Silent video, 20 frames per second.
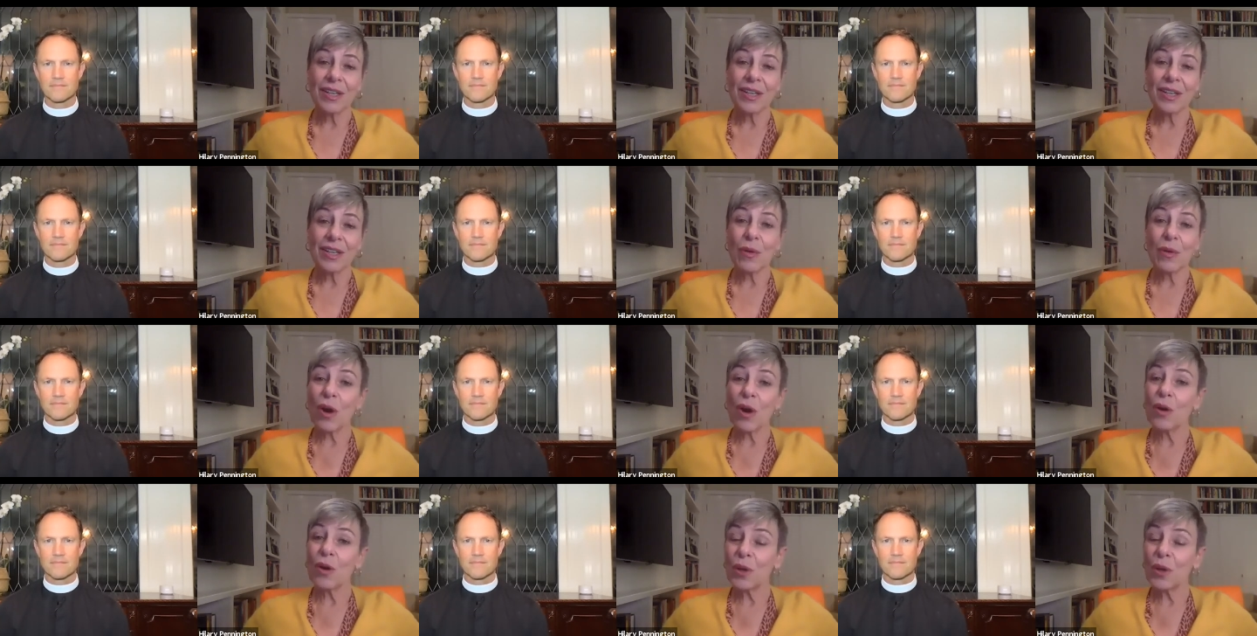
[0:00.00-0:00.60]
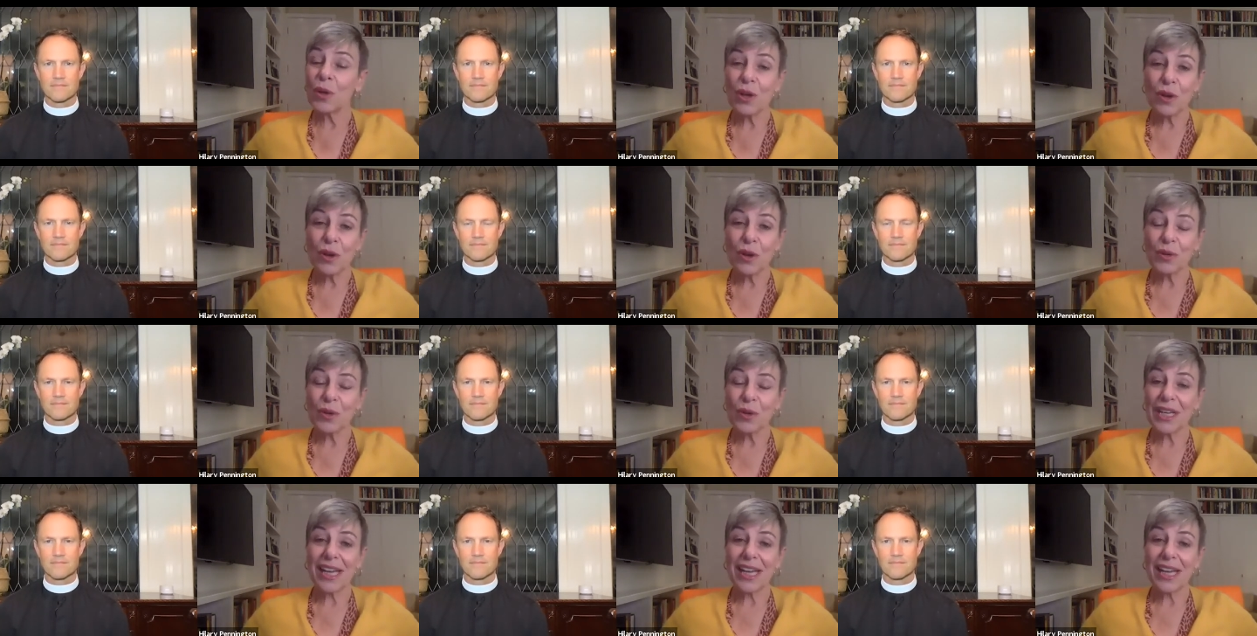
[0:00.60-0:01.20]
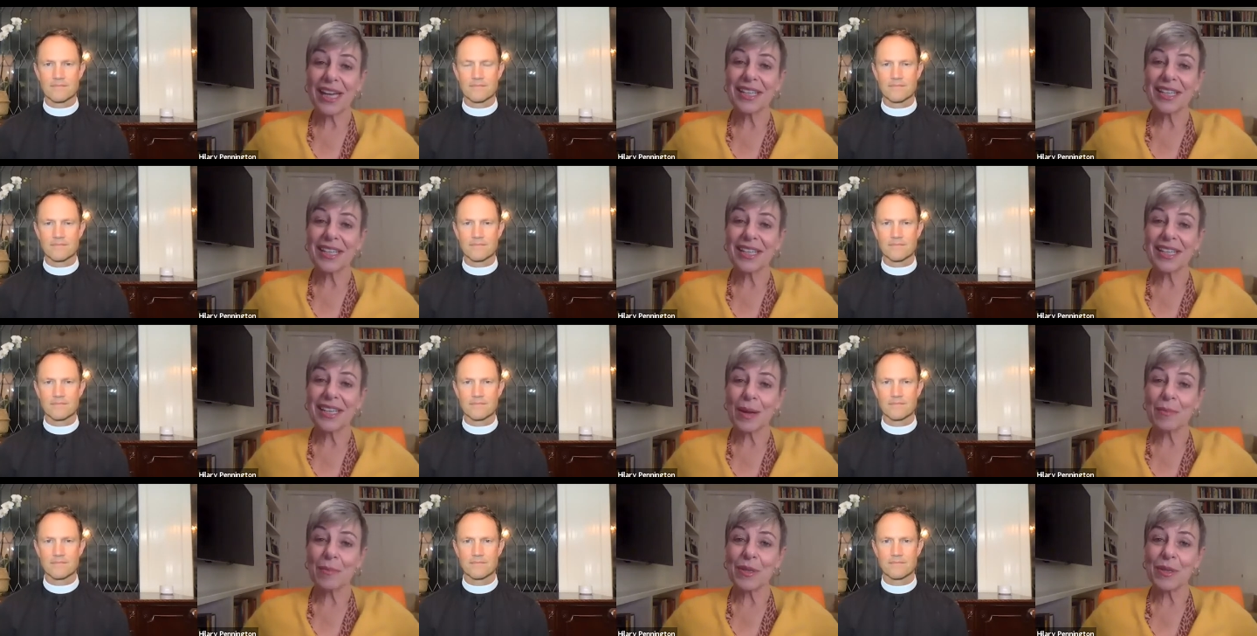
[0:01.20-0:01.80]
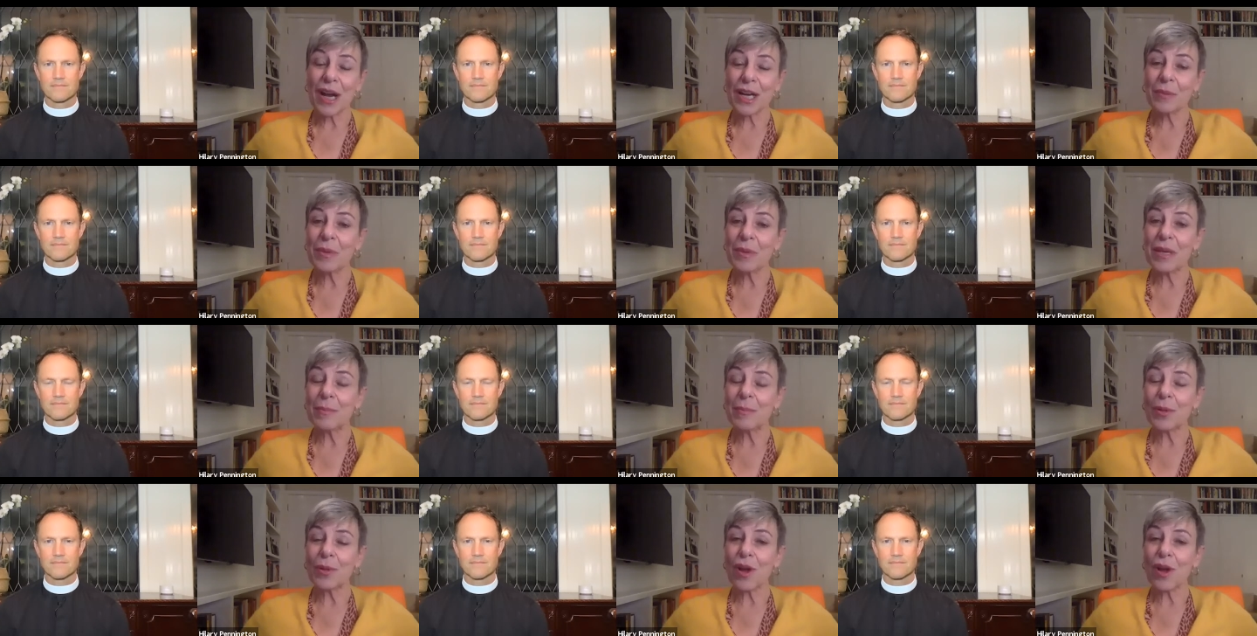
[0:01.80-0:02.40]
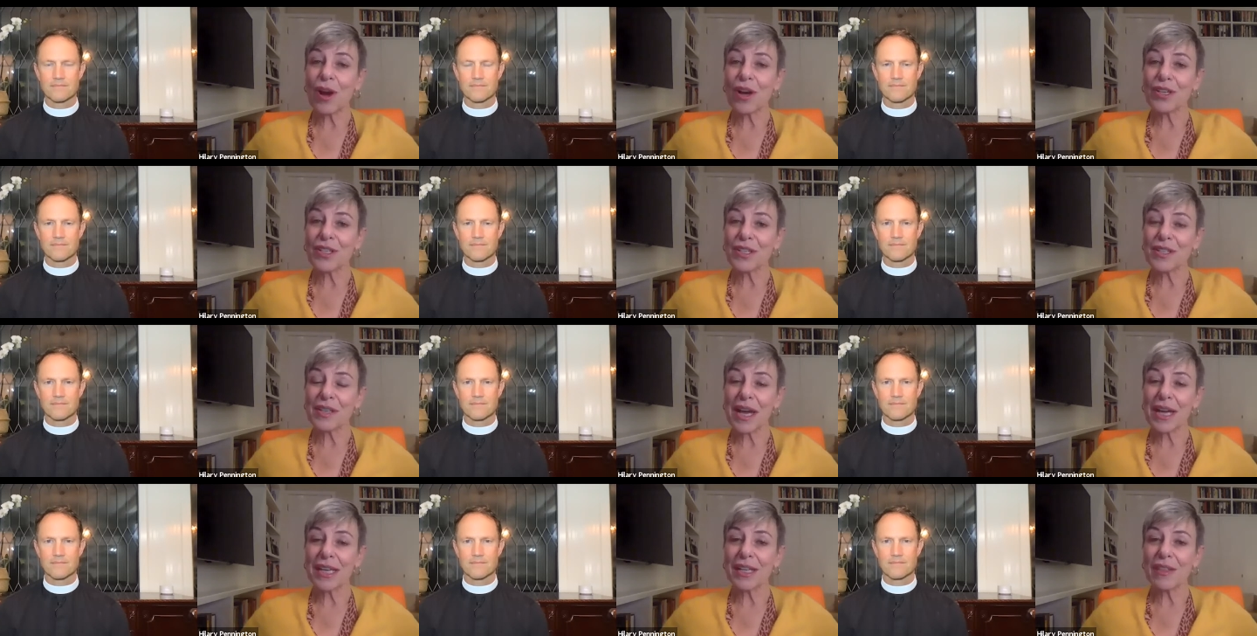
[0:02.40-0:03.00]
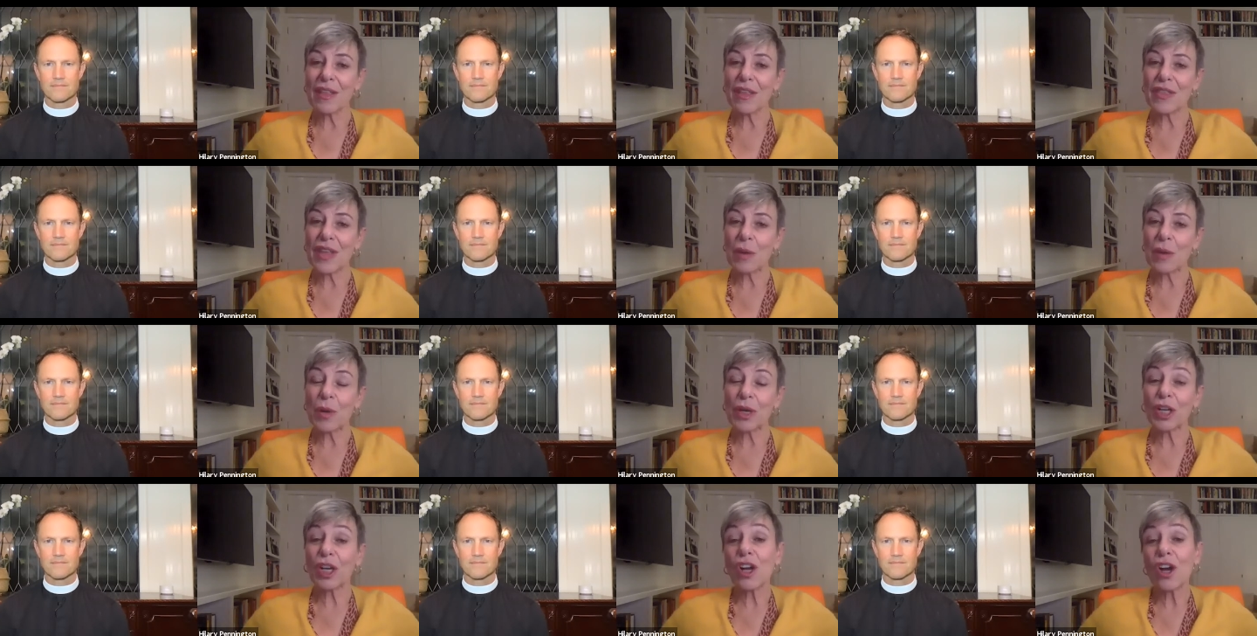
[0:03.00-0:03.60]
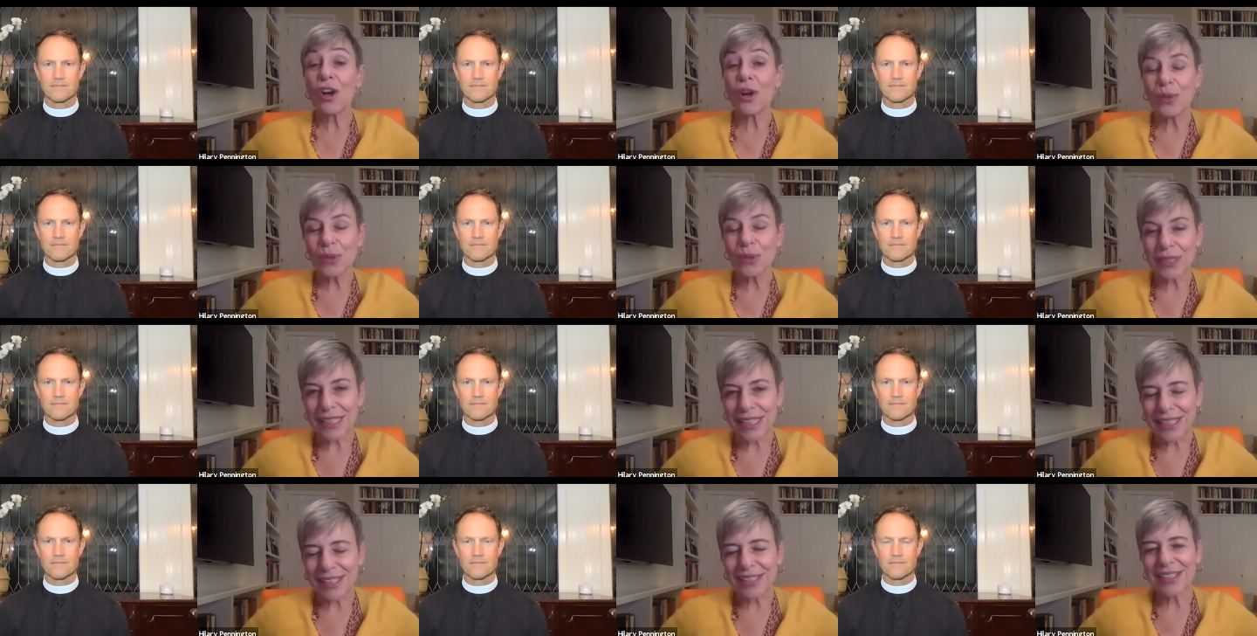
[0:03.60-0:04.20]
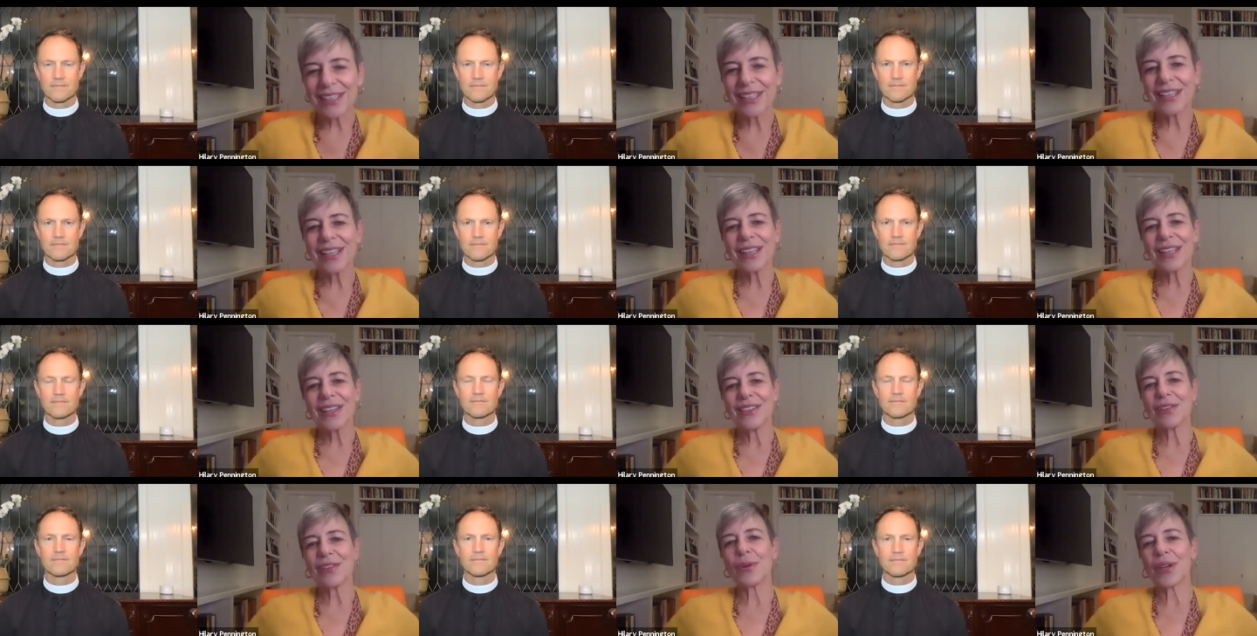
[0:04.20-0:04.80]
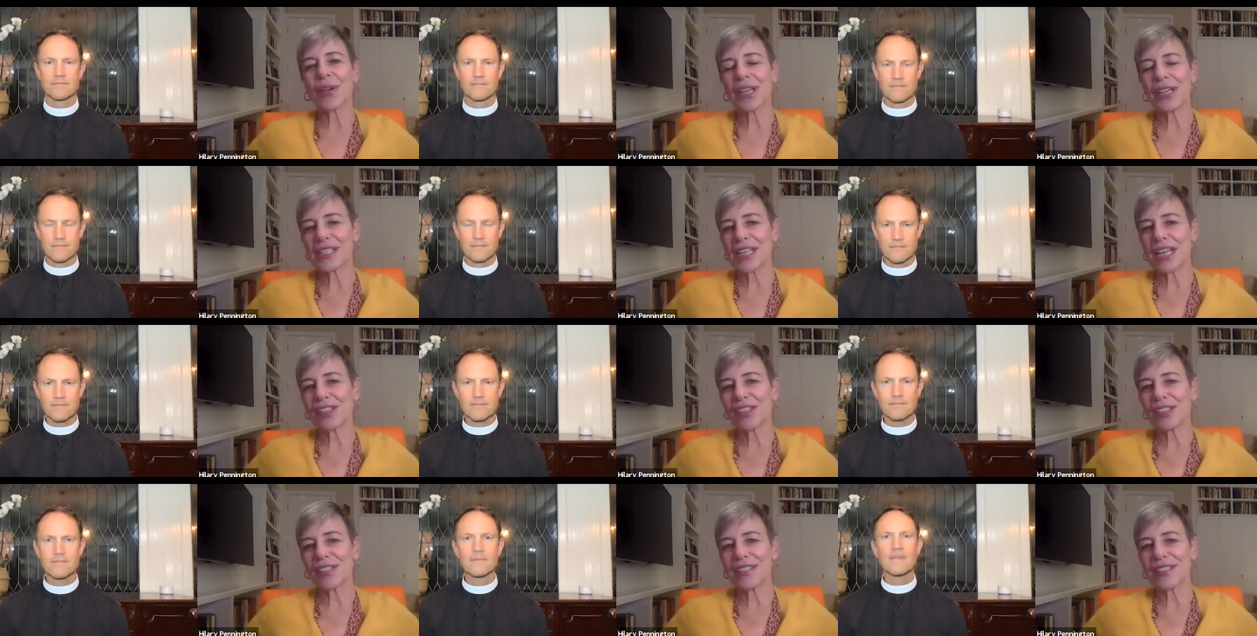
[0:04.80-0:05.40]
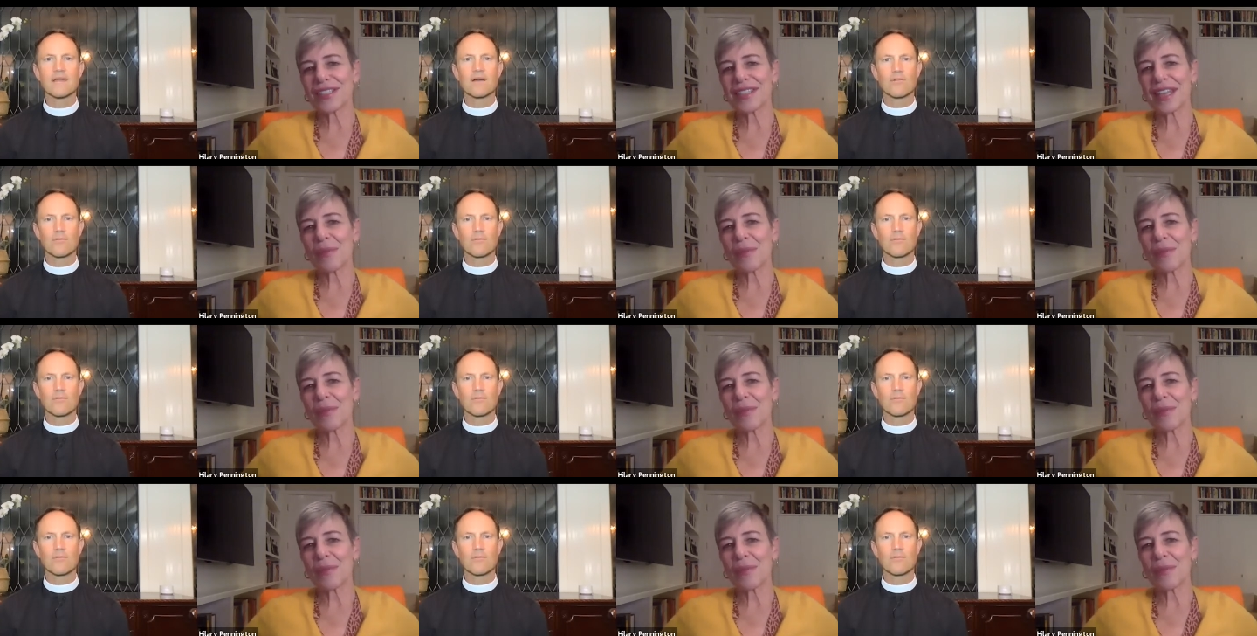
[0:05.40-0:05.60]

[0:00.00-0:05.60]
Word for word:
Speaker 1: you know, over and over again, um, young people are deciding that they want to co-lead the organizations.